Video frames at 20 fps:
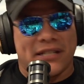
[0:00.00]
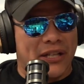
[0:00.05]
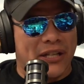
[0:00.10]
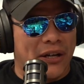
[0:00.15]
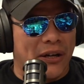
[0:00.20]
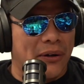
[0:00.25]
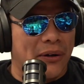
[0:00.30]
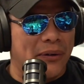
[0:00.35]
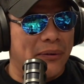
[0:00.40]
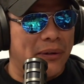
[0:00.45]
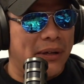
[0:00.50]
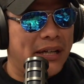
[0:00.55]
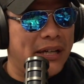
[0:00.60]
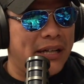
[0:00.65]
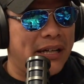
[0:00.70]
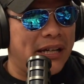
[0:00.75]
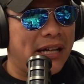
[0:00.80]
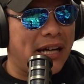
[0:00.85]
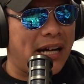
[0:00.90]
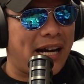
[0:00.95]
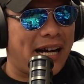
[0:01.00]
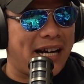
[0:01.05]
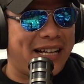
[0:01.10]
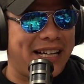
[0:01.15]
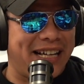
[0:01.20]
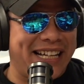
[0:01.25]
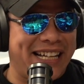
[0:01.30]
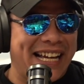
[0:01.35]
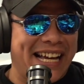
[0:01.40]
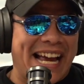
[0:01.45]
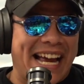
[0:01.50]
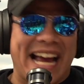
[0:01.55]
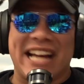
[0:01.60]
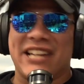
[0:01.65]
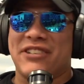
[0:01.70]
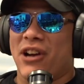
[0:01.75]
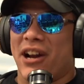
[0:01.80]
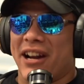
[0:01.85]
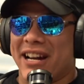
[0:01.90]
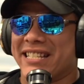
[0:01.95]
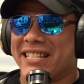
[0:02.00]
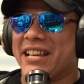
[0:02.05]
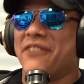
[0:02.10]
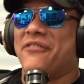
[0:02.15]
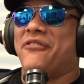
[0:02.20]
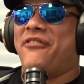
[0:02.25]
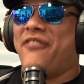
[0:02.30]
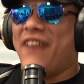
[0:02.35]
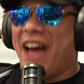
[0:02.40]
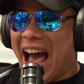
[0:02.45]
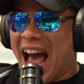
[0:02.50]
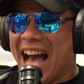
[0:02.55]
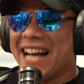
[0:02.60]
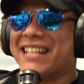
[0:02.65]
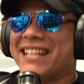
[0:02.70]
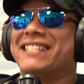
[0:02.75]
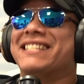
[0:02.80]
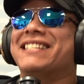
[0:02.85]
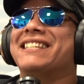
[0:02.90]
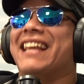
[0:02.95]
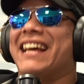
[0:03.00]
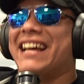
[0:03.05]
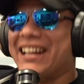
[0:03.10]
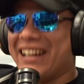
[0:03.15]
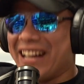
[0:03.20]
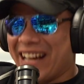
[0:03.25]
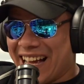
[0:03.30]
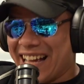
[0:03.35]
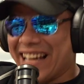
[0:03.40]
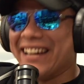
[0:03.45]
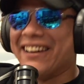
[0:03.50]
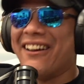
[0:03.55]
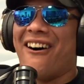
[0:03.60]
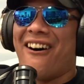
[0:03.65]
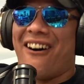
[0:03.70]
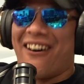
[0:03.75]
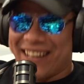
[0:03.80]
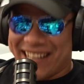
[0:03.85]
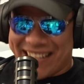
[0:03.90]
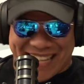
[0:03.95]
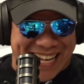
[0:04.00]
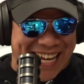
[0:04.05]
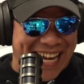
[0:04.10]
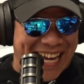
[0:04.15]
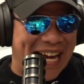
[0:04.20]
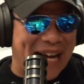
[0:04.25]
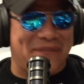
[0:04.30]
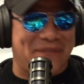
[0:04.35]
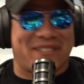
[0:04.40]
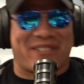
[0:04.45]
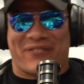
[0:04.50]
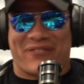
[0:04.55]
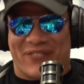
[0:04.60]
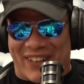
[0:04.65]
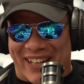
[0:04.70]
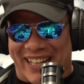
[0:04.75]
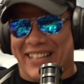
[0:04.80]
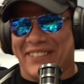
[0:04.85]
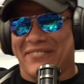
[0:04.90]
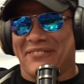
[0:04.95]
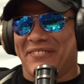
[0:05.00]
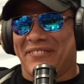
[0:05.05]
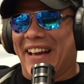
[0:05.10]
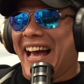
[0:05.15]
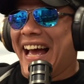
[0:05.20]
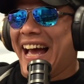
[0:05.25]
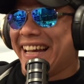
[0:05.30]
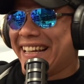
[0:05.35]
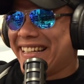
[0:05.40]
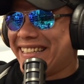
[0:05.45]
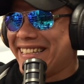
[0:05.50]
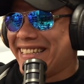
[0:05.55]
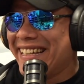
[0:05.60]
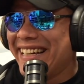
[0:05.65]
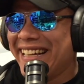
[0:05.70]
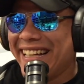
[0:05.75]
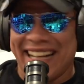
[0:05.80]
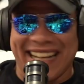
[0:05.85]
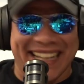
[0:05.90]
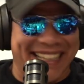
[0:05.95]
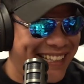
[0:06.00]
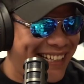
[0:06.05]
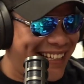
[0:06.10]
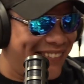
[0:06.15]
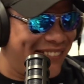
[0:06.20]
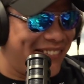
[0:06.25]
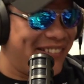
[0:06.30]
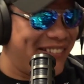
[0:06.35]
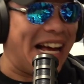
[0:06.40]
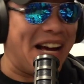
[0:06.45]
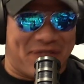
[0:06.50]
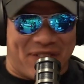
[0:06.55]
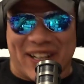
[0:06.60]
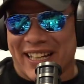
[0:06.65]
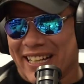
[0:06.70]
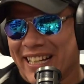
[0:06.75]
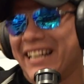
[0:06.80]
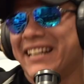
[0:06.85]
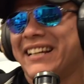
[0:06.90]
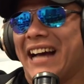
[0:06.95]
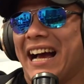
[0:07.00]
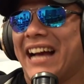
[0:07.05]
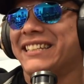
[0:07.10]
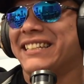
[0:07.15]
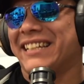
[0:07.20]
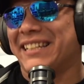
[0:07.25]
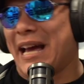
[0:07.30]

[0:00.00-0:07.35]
so Adriana said facts, like and all in caps, fucking facts. I love it. Not fucking. I said